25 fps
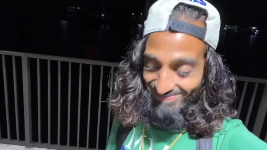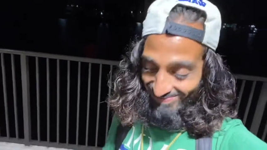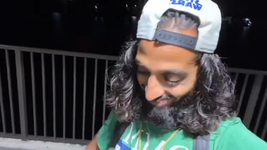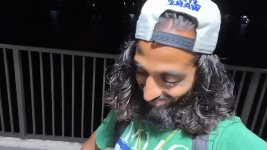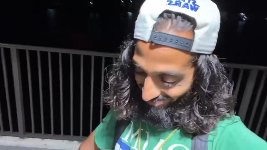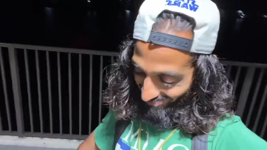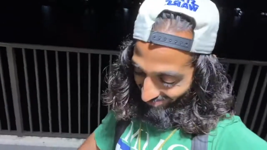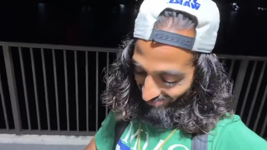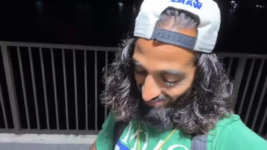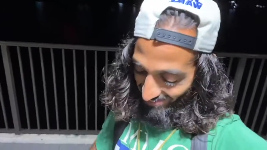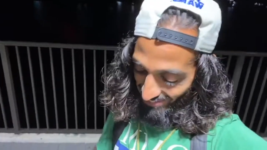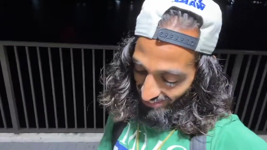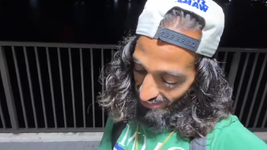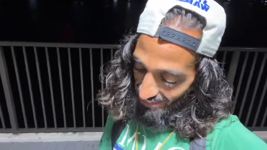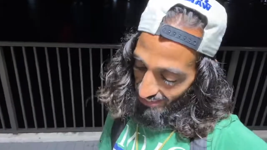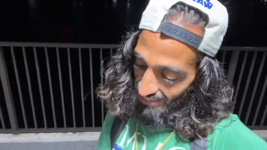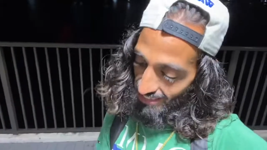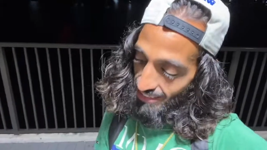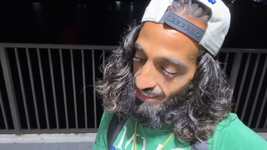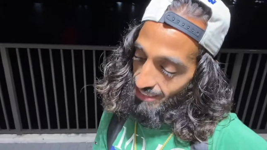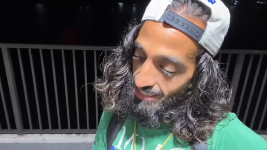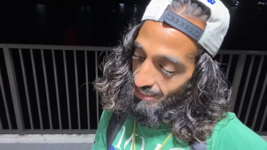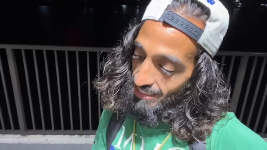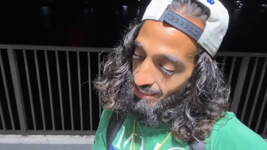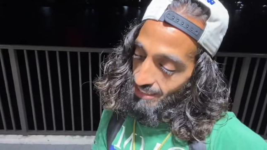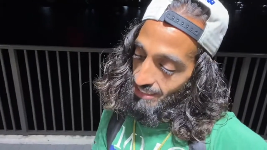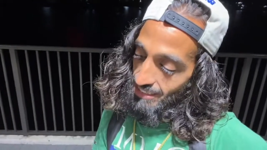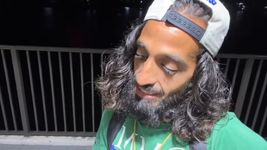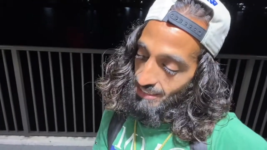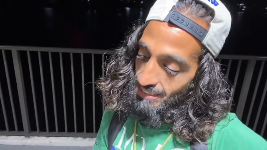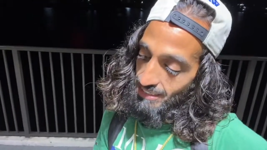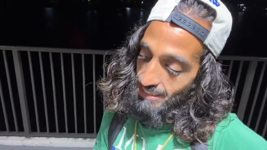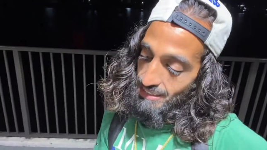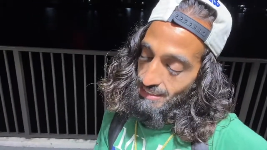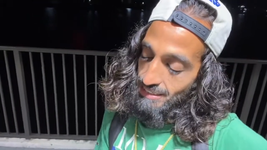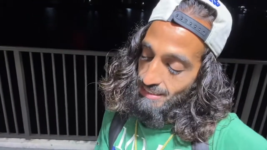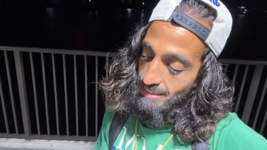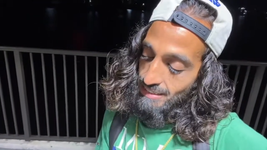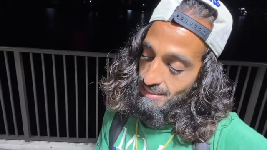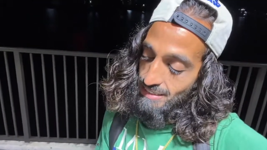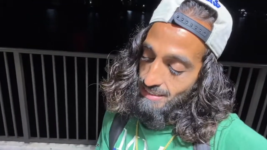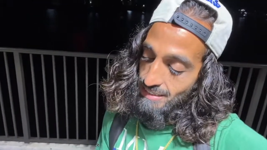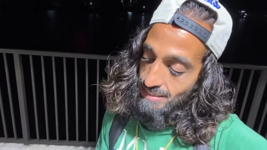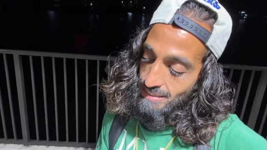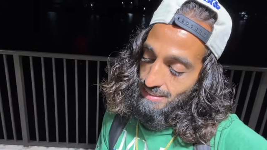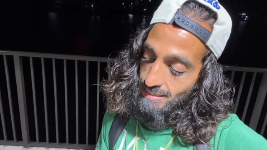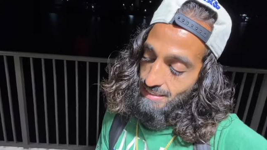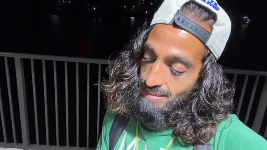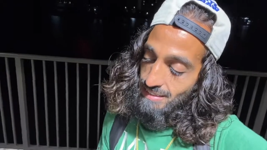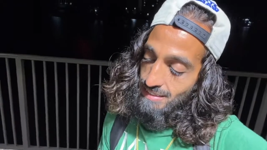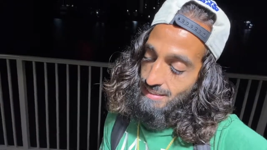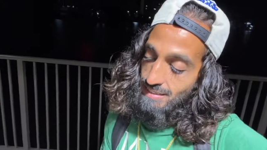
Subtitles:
(silence)